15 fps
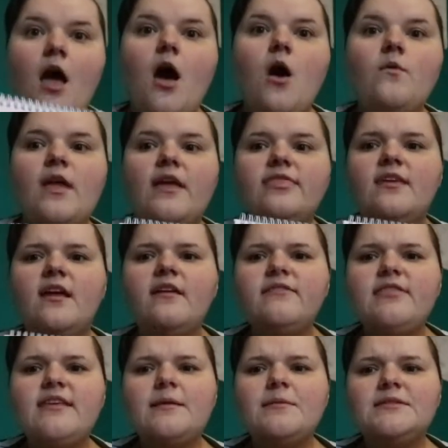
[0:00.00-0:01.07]
Oh yeah, the other
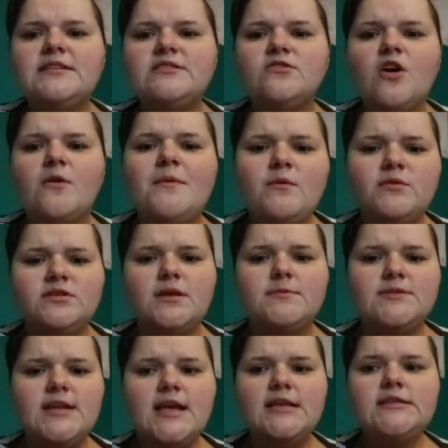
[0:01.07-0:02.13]
thing that my sister got me, which is
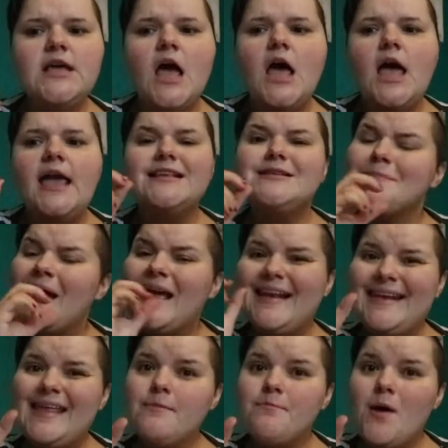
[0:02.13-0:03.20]
upstairs, is a pack of
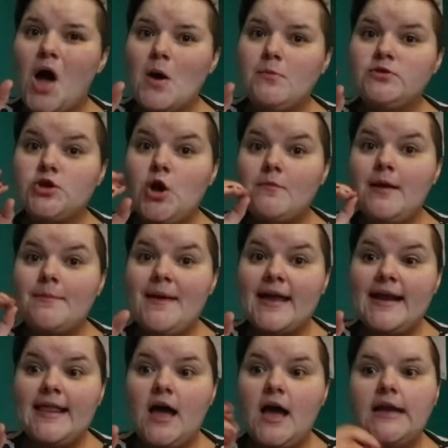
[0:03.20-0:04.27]
lip balms. She got me a
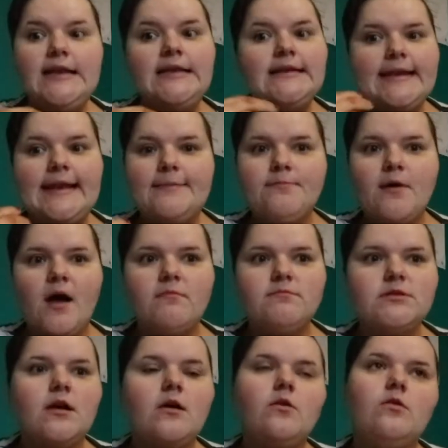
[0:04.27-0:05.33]
pack of, I needed lip
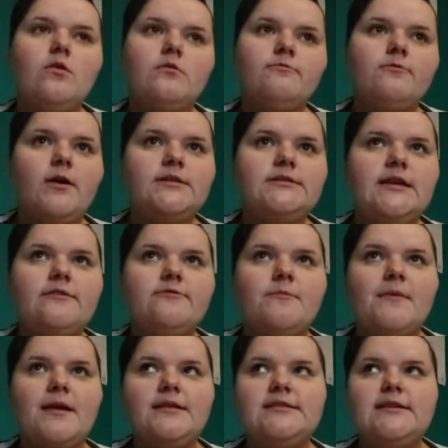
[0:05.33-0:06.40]
balms, oh god, what I did for
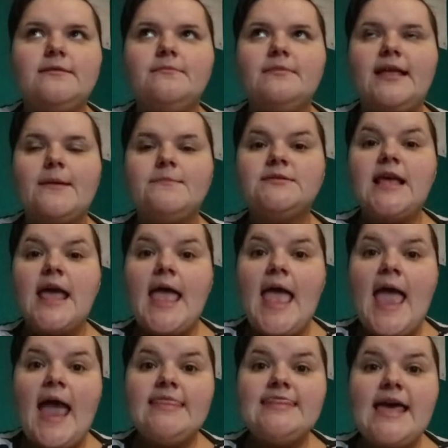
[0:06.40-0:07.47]
my lips.
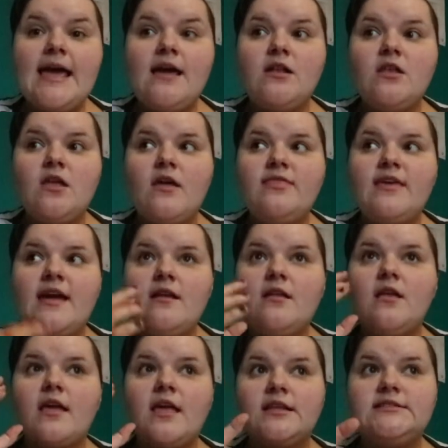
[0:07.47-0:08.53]
And they're
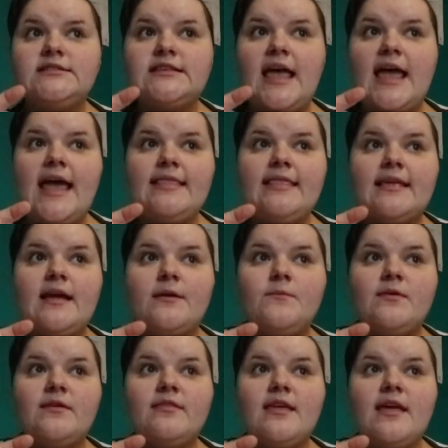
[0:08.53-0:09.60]
like a set, and they come
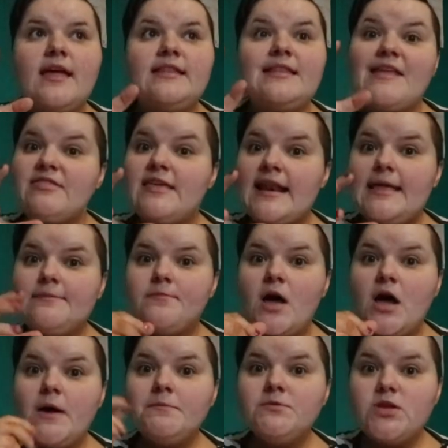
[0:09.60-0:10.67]
with Nivea lip
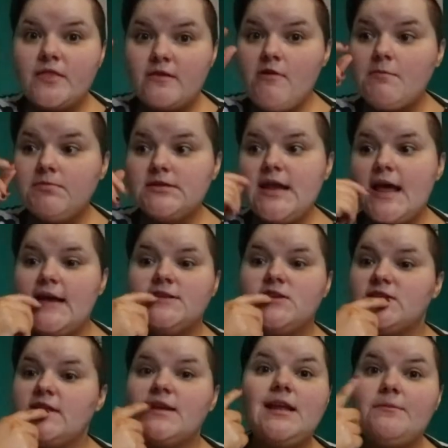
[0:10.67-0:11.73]
balms. So they're upstairs
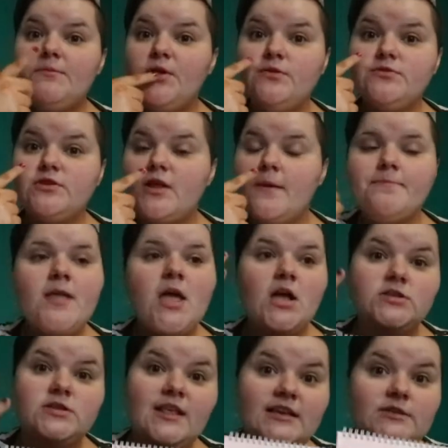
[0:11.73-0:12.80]
because I keep using them.
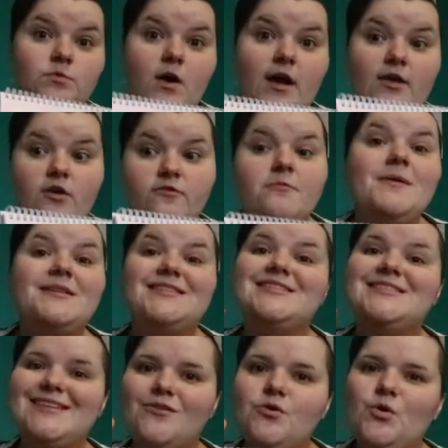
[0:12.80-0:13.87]
So that's what I got from my
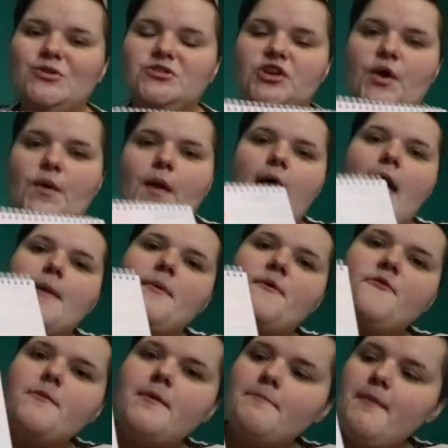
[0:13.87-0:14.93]
sister also.
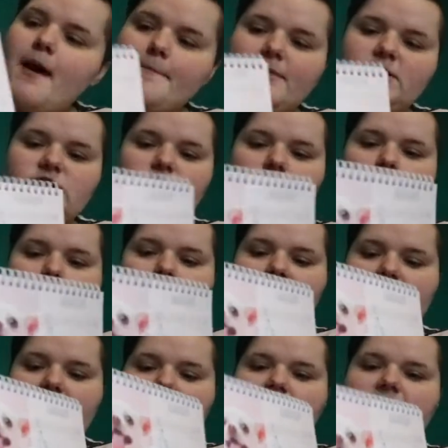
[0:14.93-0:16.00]
But for my mum, she got
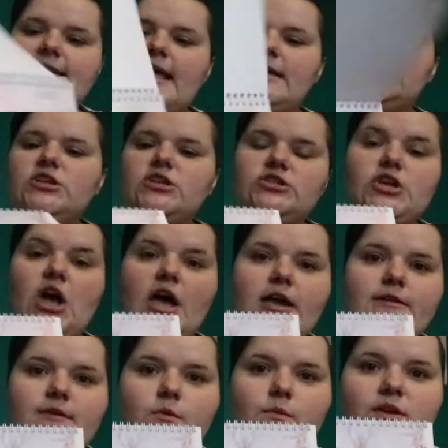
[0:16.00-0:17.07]
me a desk
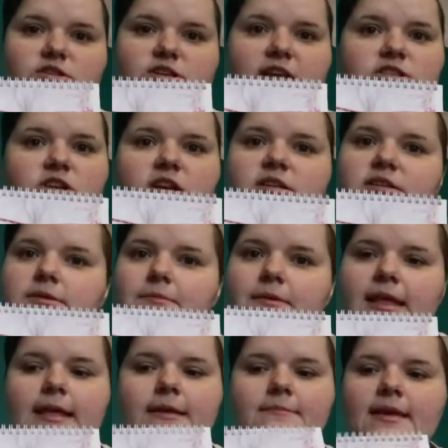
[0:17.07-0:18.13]
diary, which is going to
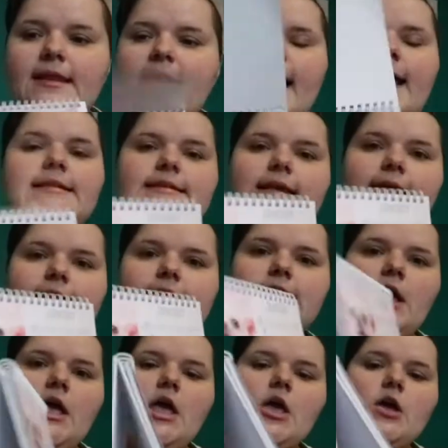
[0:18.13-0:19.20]
keep me in handy. It is
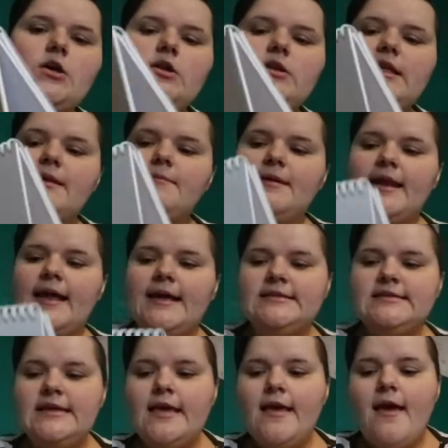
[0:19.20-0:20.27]
going to keep me in
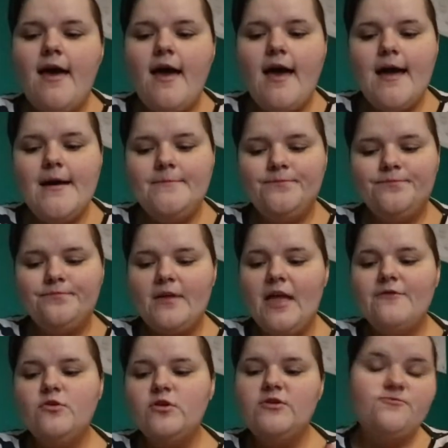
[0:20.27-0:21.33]
handy.
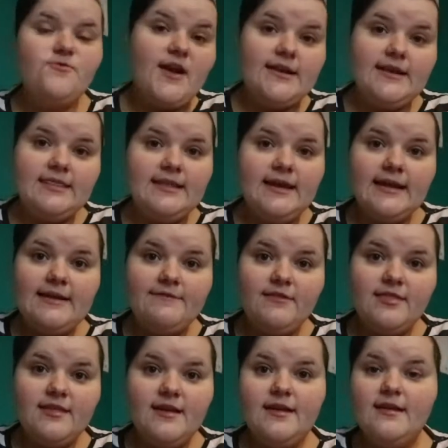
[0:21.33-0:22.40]
I've already written in there and
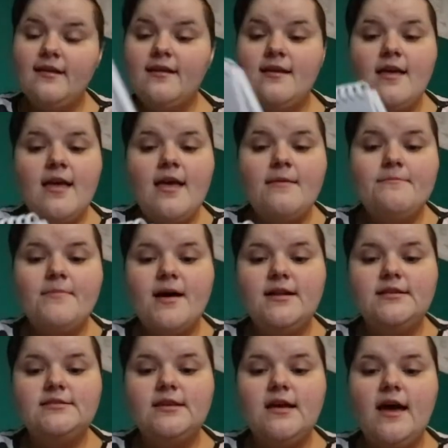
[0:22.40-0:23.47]
everything.
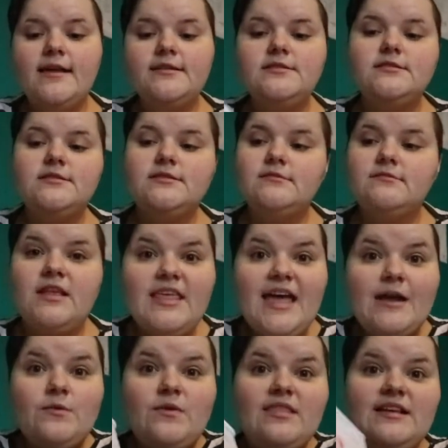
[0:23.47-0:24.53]
But I just never
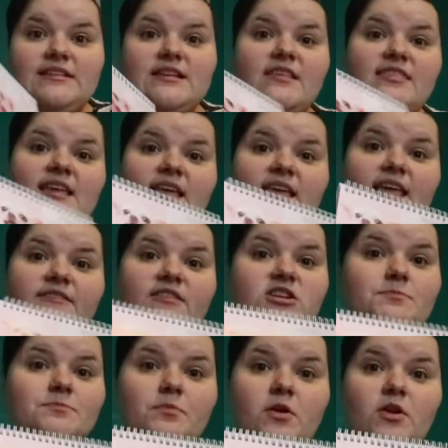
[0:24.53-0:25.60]
had one of these. And I think if I
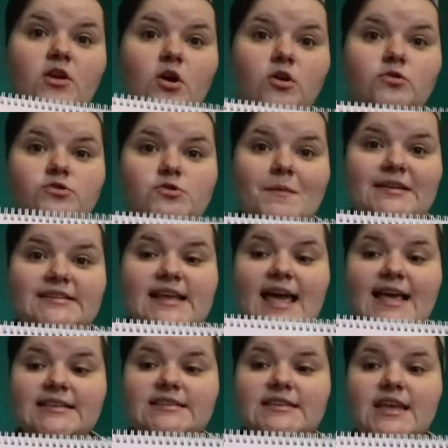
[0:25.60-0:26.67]
just put it onto my
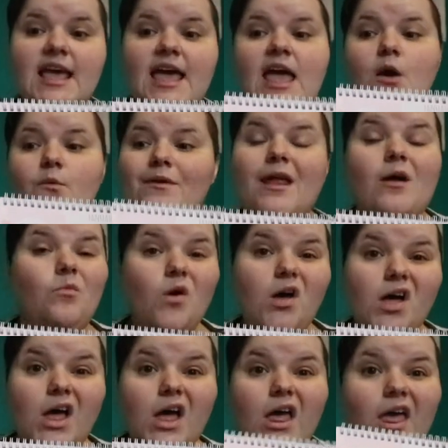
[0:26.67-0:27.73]
desk when I
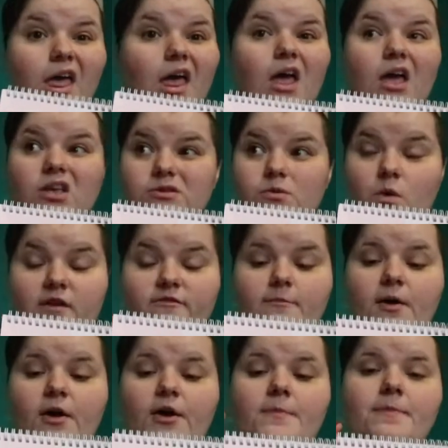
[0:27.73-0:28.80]
work, because I work from
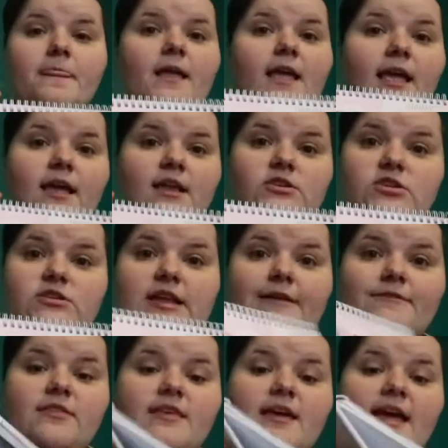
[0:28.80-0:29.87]
home, I can just
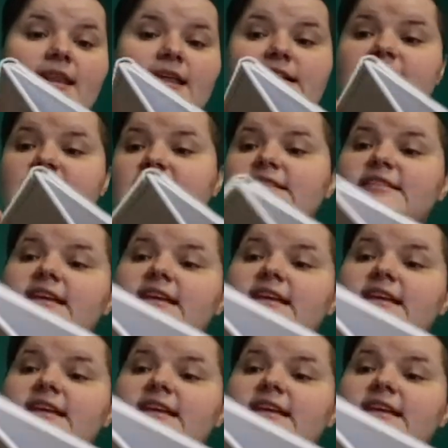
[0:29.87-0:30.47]
have it there and I can see the